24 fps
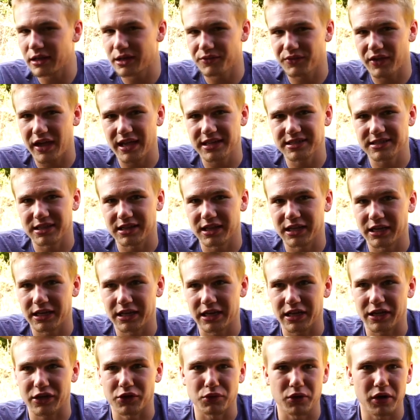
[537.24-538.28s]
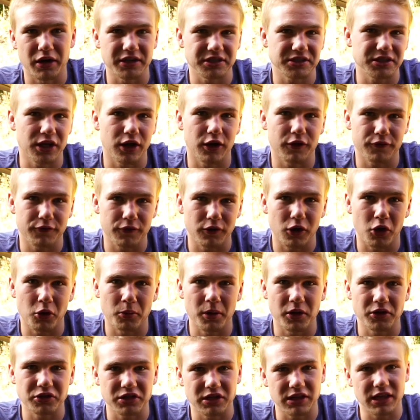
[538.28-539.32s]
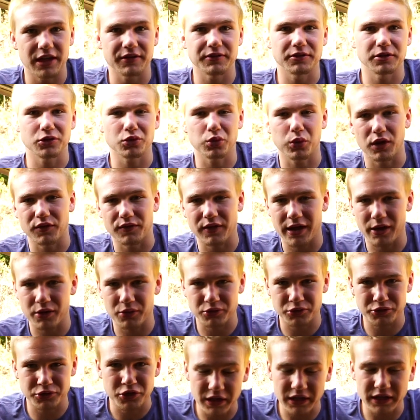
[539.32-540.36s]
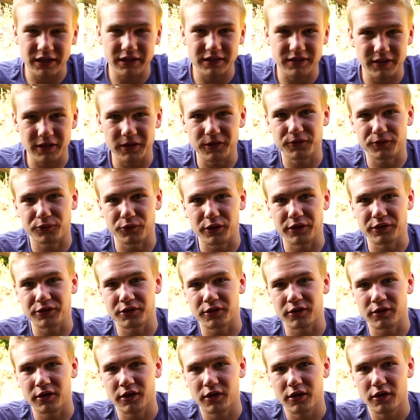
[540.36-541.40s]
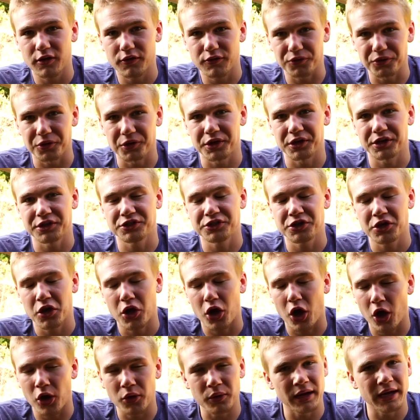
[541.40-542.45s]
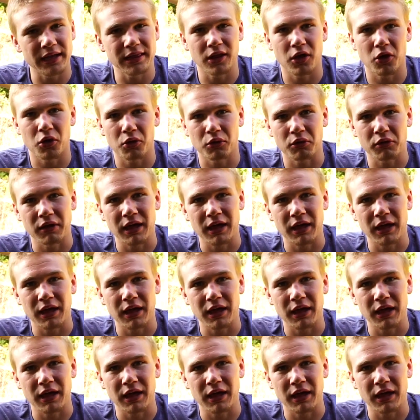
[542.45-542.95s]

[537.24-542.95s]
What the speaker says: of gasoline, it can run itself for almost 11 to 12 hours. This fridge all night long.